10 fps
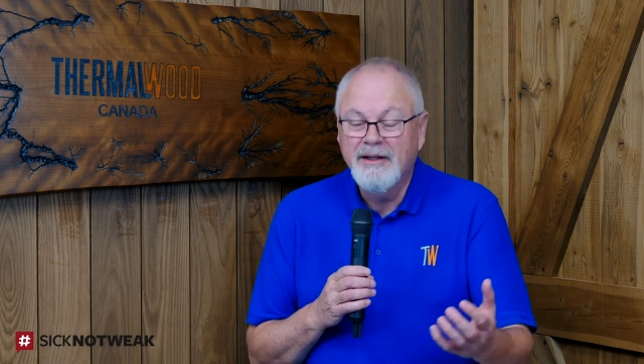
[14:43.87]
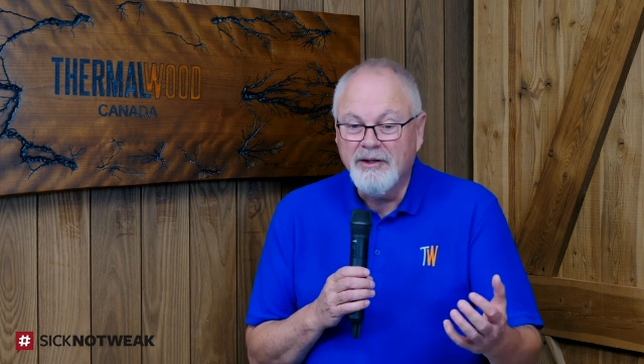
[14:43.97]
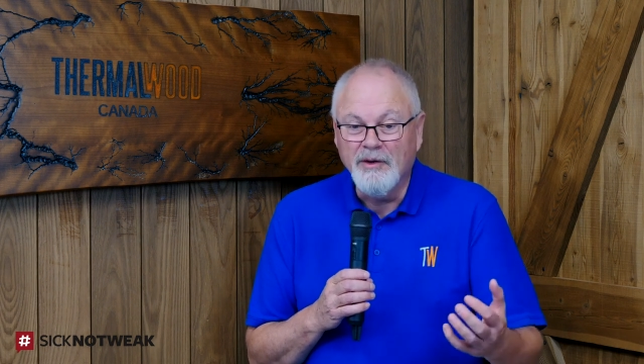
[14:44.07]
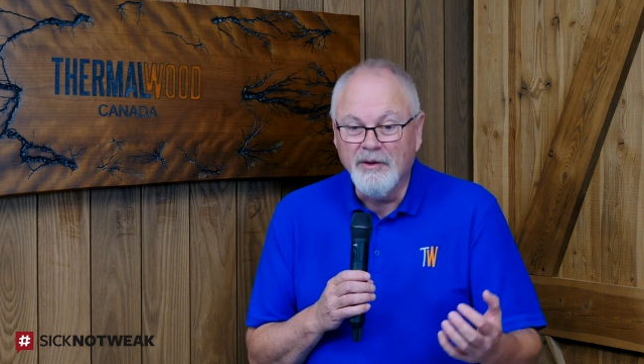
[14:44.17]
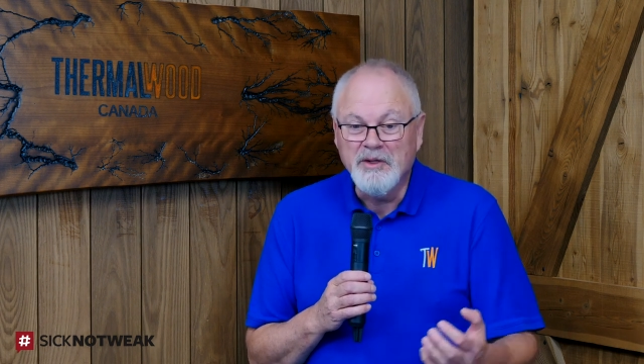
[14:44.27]

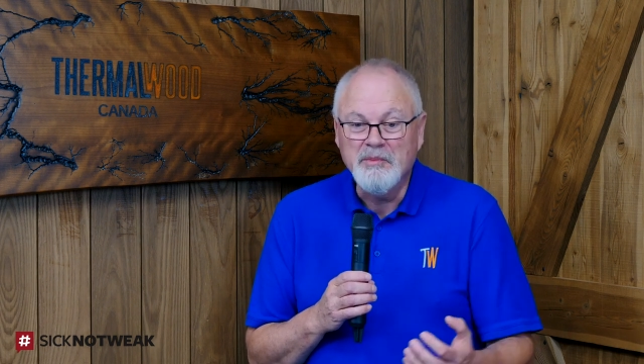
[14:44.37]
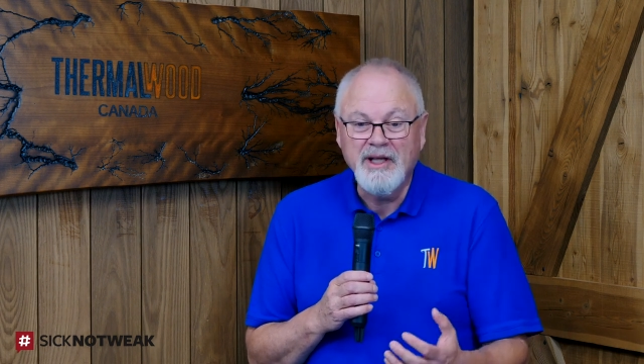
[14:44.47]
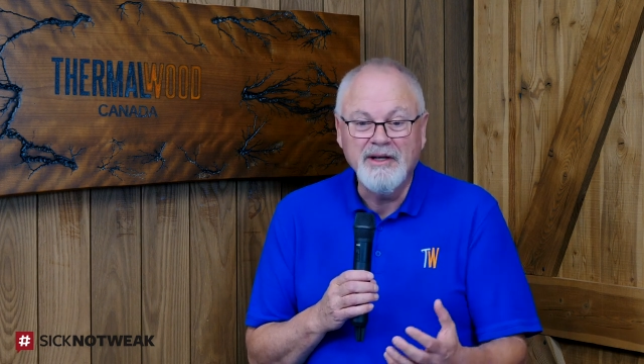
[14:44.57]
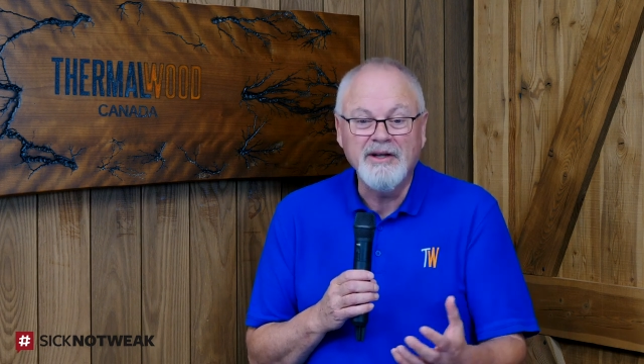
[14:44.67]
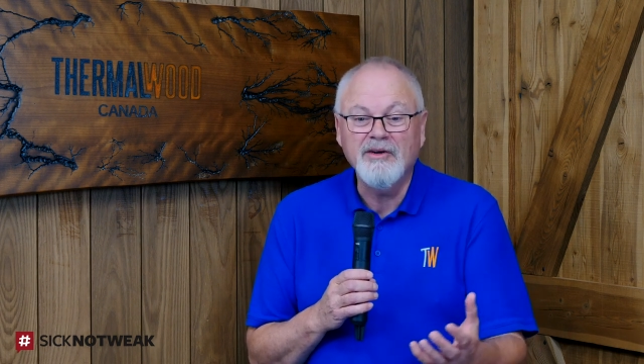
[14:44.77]
in the
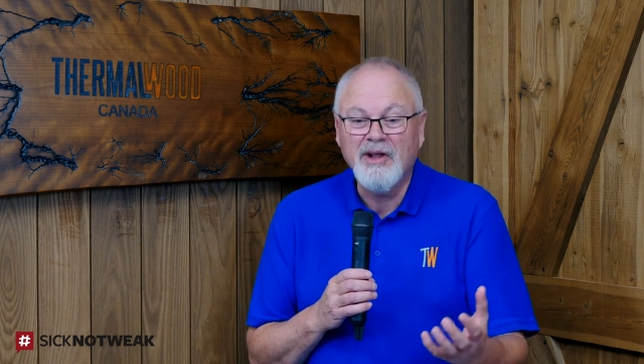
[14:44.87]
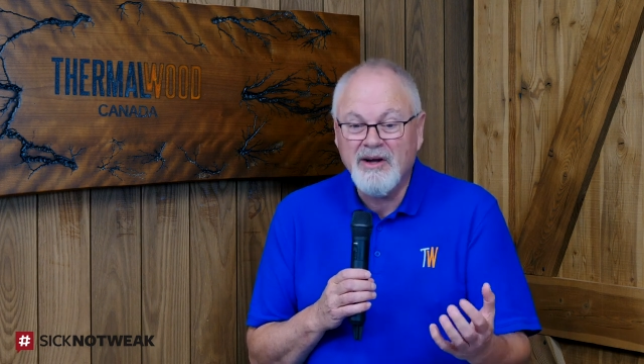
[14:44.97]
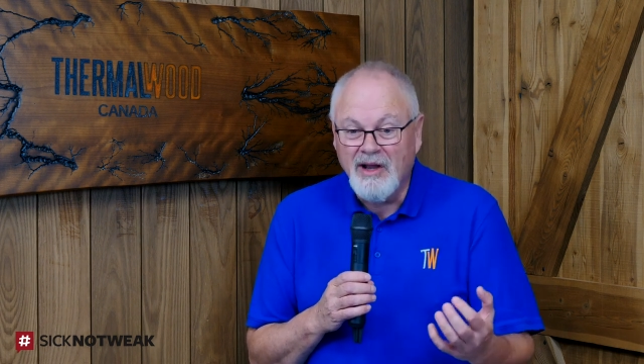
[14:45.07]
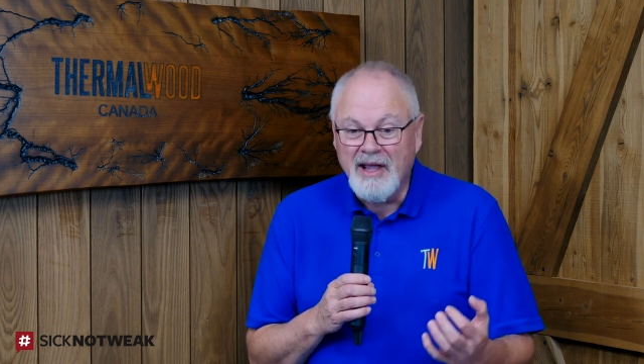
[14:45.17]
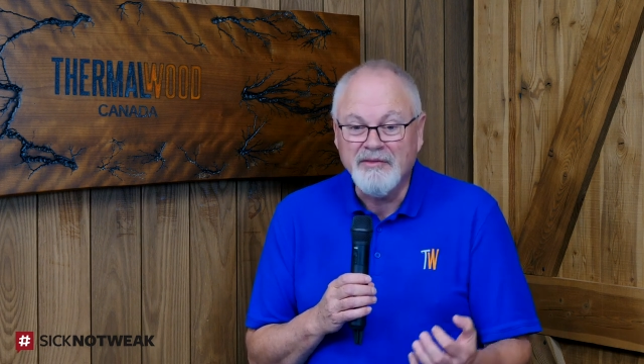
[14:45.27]
beginning of
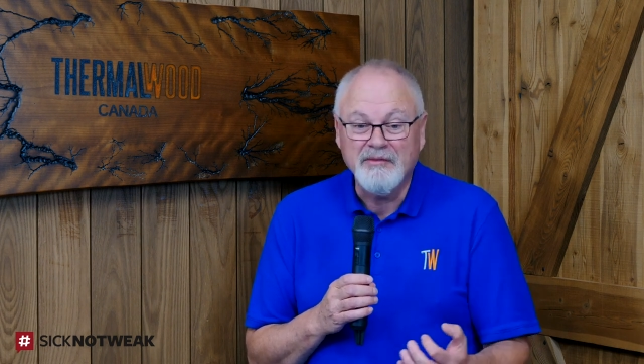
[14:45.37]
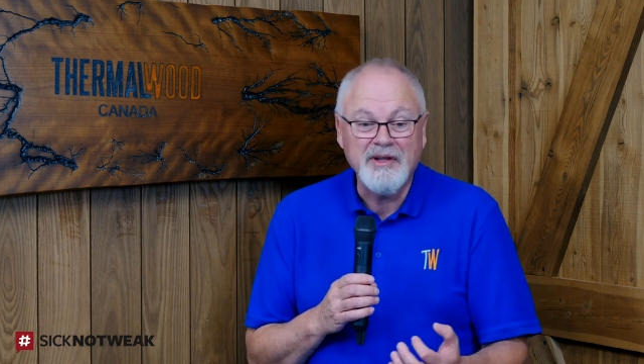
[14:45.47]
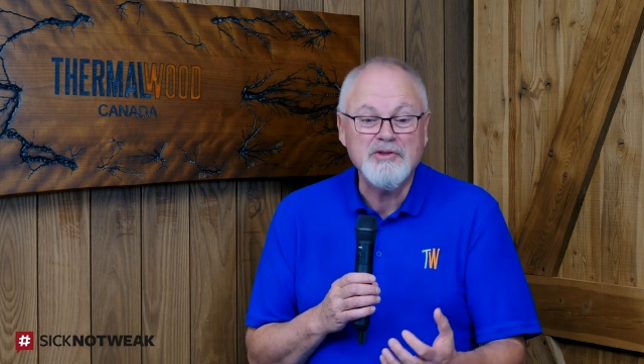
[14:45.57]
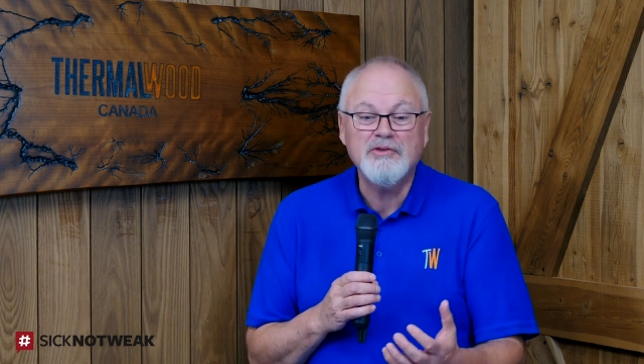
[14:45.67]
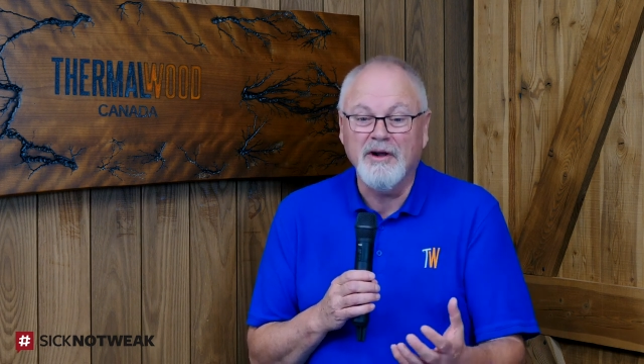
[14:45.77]
their life, if
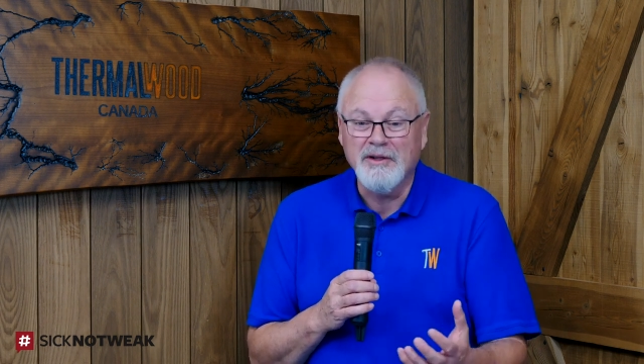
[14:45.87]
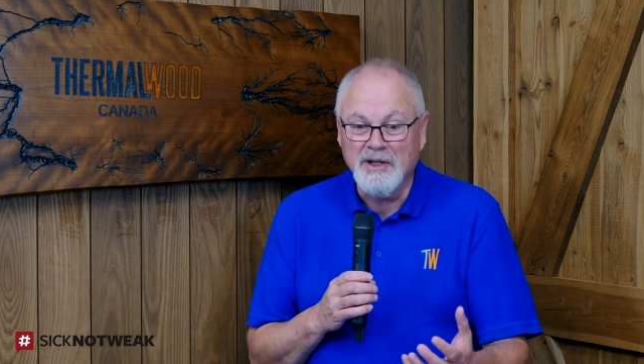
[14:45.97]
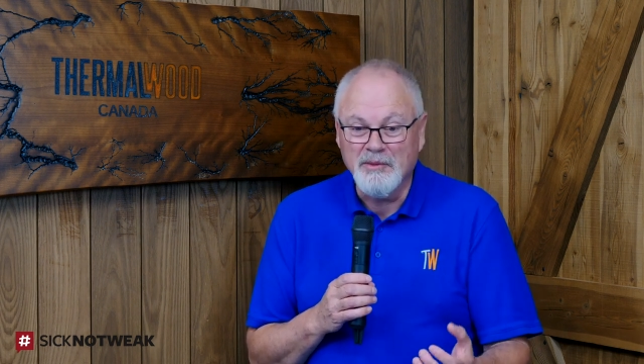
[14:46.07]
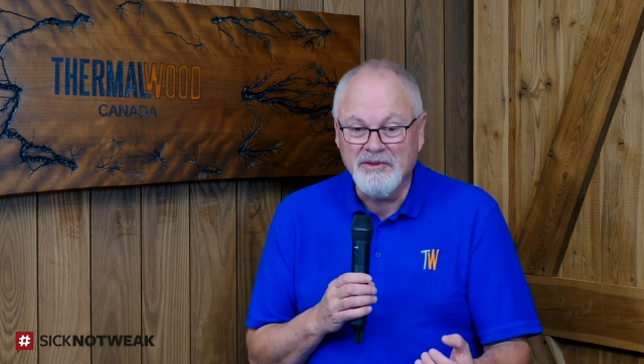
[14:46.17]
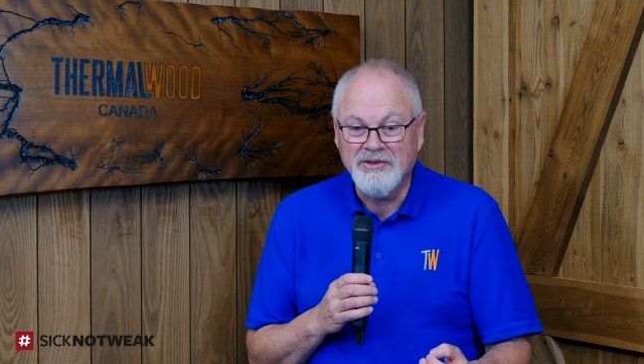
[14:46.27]
they're
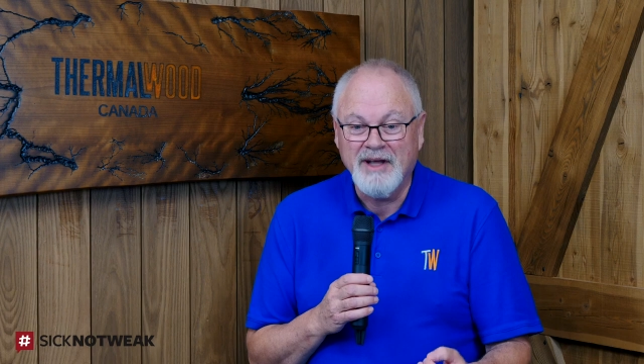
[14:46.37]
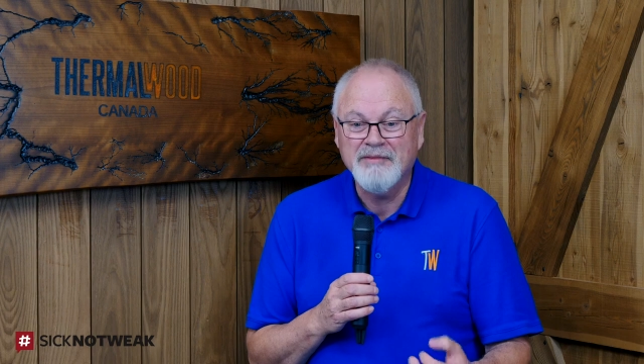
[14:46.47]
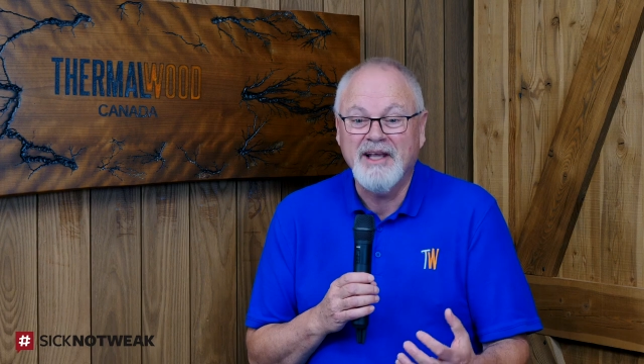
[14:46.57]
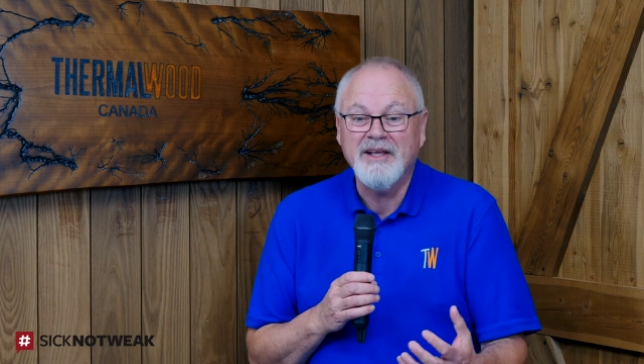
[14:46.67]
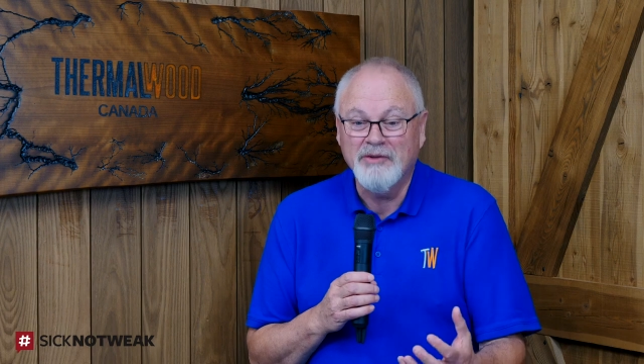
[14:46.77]
struggling with
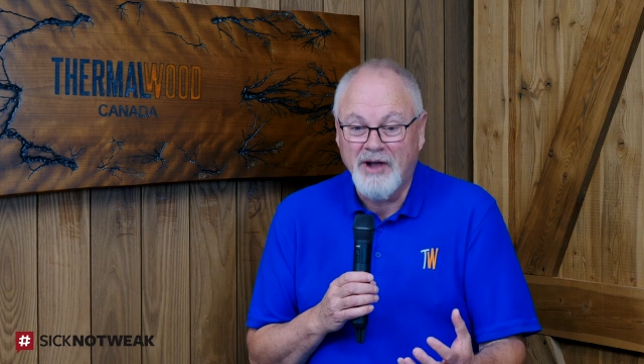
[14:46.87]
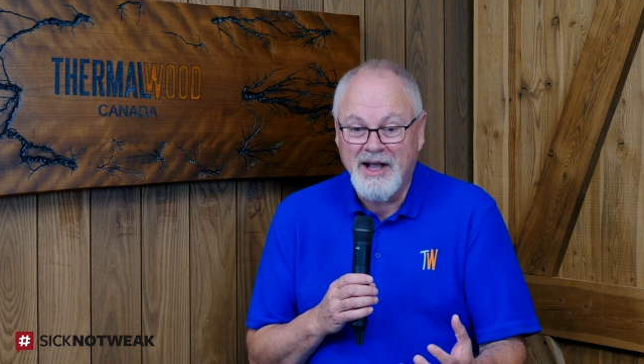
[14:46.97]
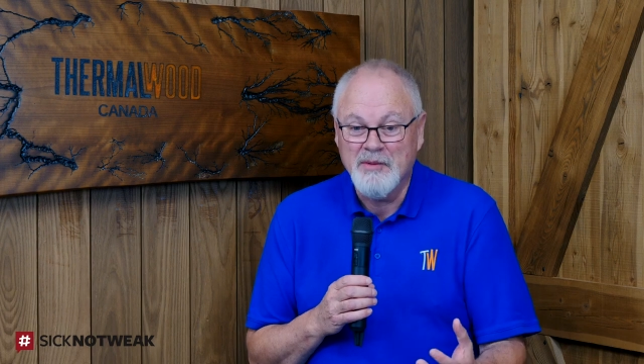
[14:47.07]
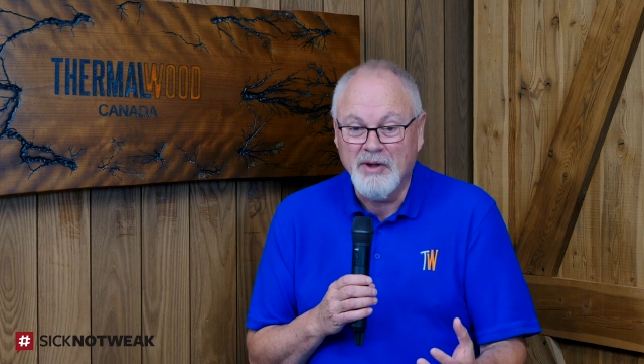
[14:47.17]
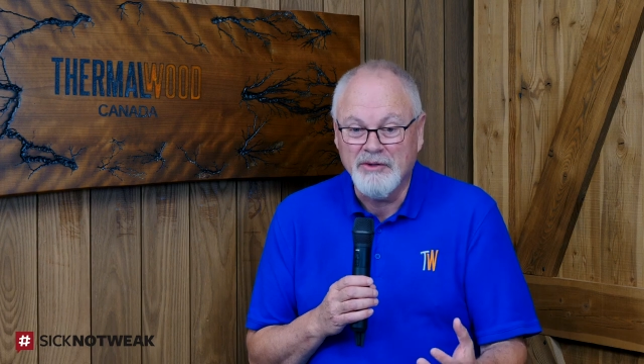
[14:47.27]
stuff, they can
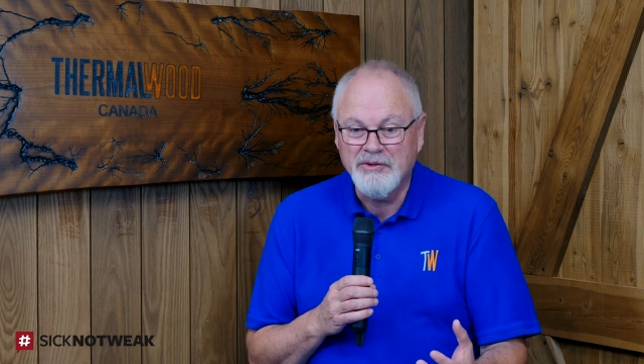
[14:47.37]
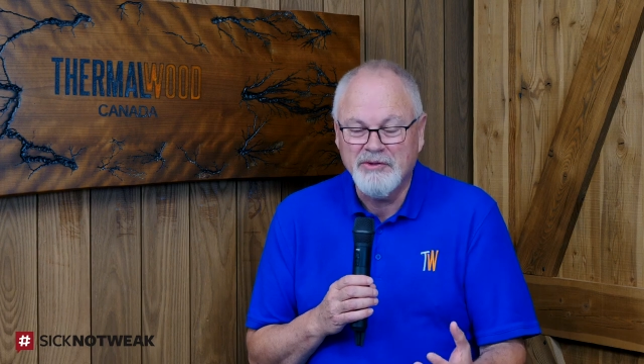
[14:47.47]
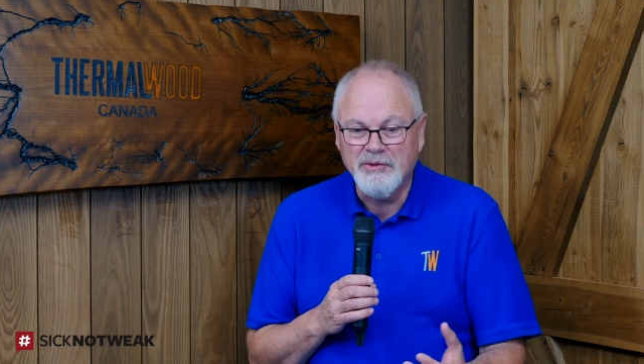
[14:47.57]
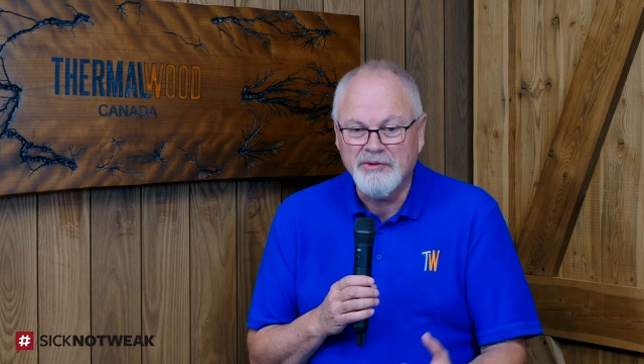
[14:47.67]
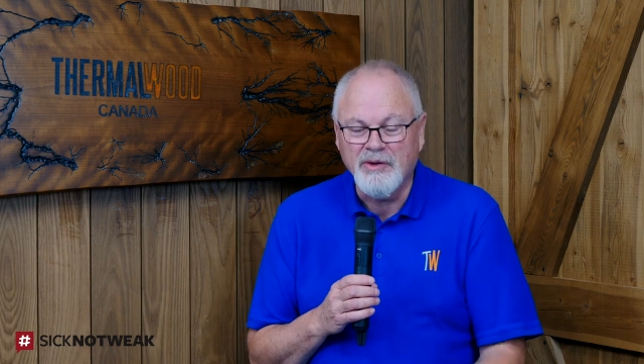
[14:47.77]
talk about it
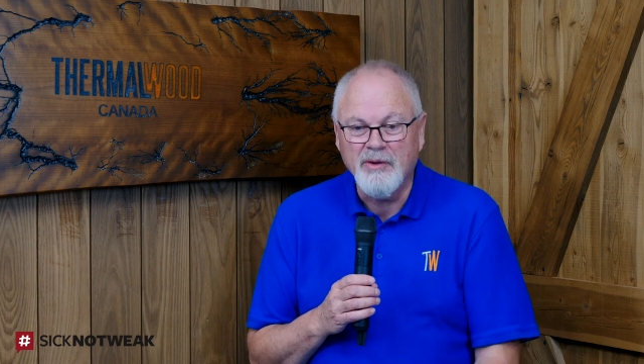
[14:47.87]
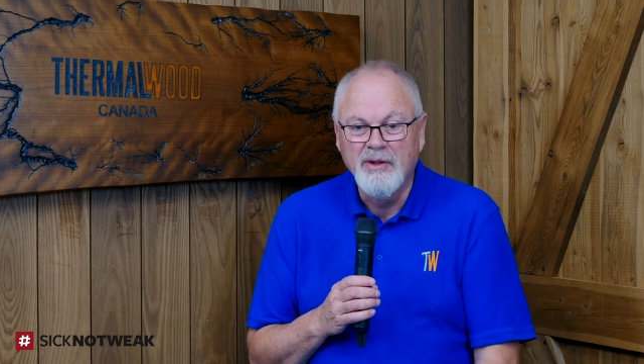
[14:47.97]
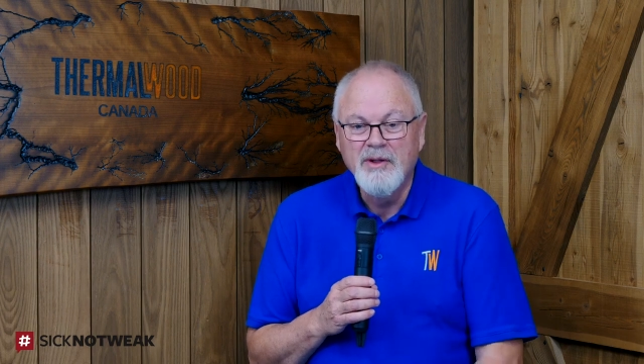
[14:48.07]
too. So